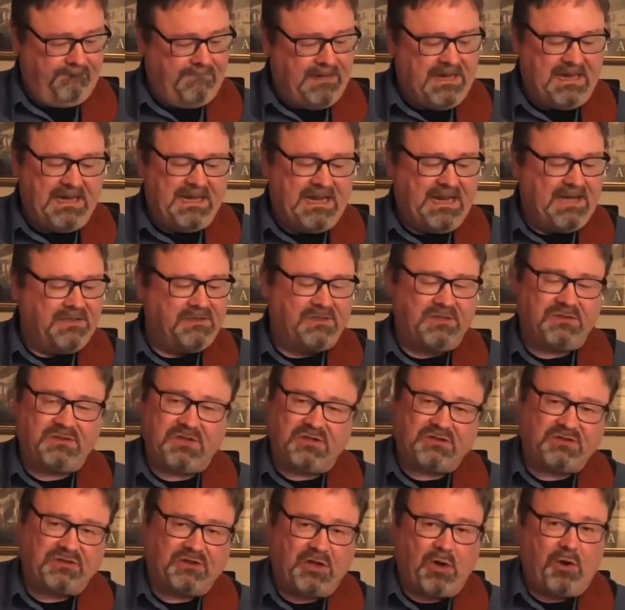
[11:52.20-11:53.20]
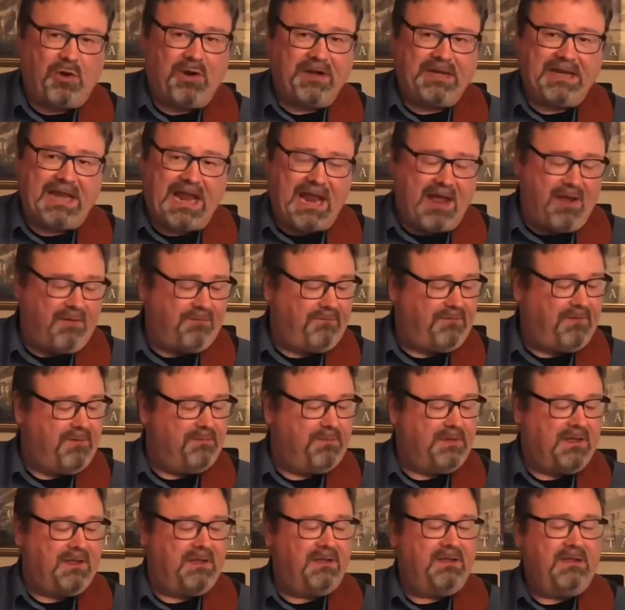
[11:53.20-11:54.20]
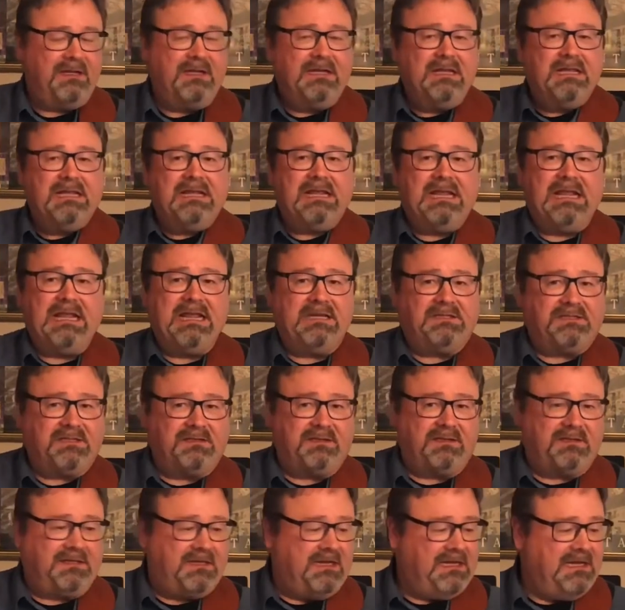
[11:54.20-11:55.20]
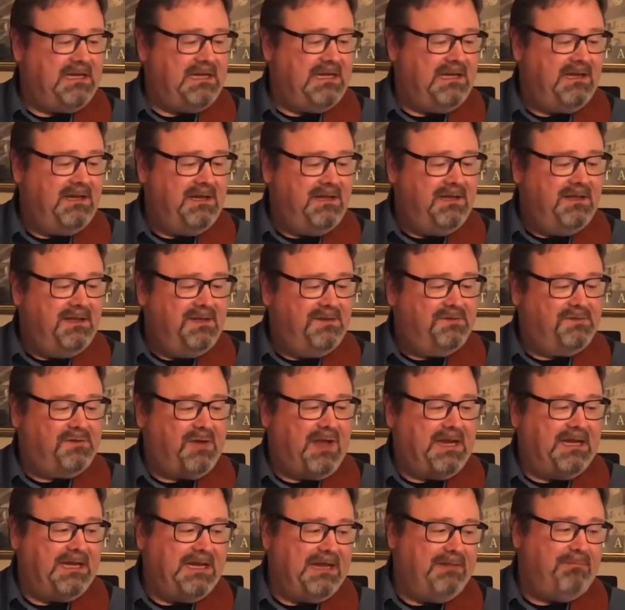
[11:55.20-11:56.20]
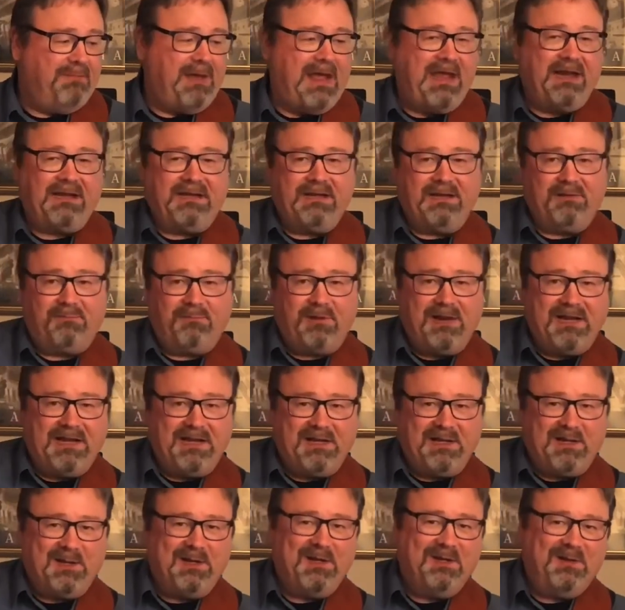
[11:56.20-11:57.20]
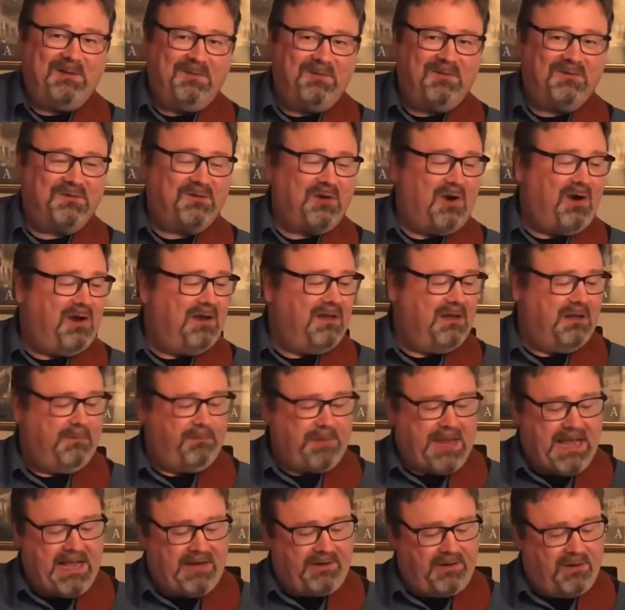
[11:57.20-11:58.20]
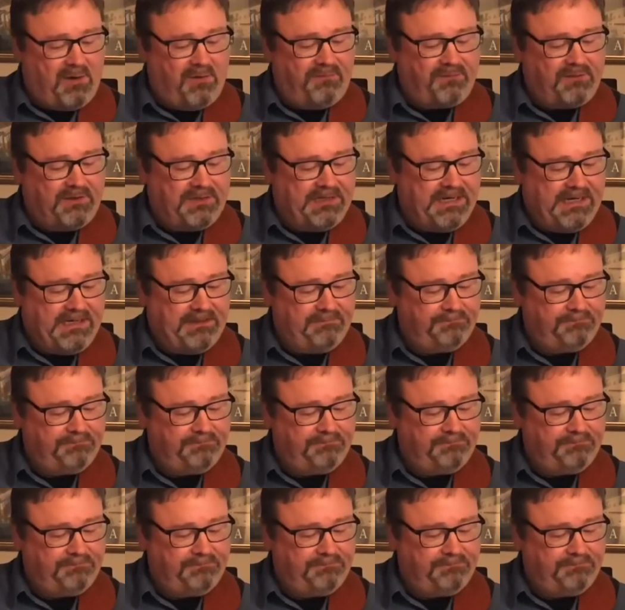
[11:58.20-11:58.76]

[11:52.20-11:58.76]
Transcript: and you're just slurring down from the E to the D so I can get back and get ready to start the pattern over again.